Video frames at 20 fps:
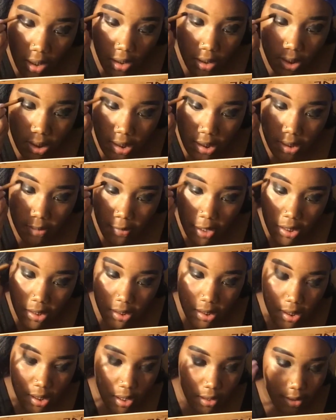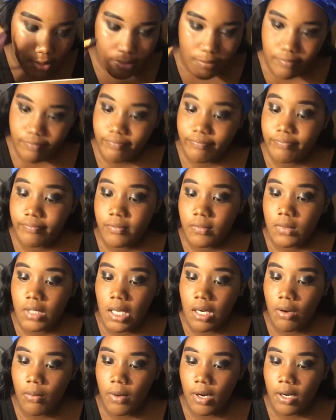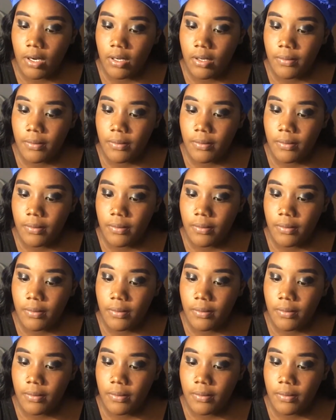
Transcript: 6 months. They don't work.